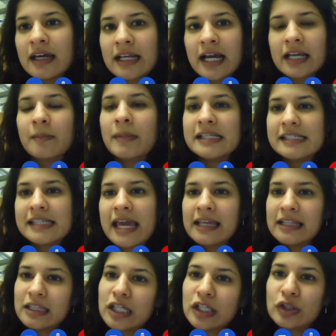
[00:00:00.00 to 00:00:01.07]
and kind of
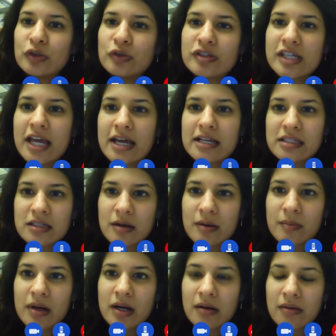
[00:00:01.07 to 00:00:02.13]
maintain the
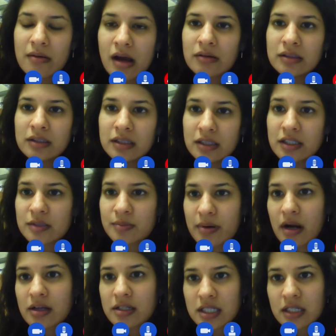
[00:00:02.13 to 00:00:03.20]
enthusiasm around
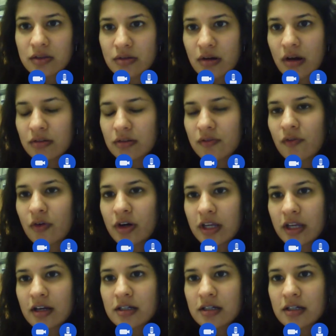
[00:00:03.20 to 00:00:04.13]
this project throughout the four